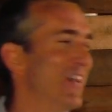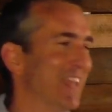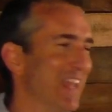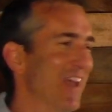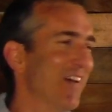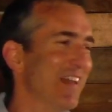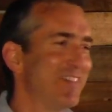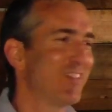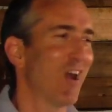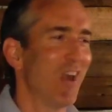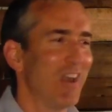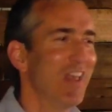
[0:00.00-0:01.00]
you know, and
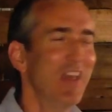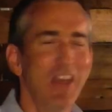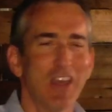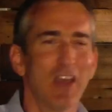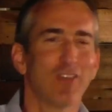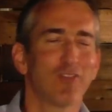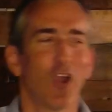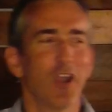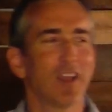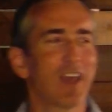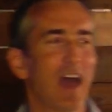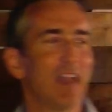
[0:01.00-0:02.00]
start
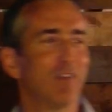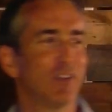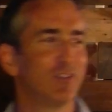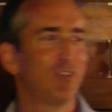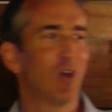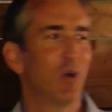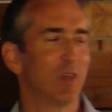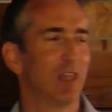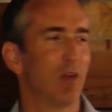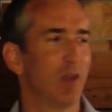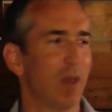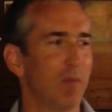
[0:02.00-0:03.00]
a kind of a show, you
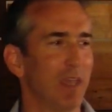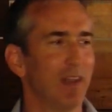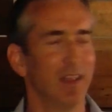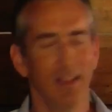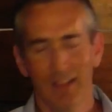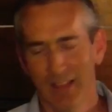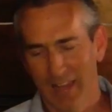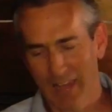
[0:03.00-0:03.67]
know what I mean? And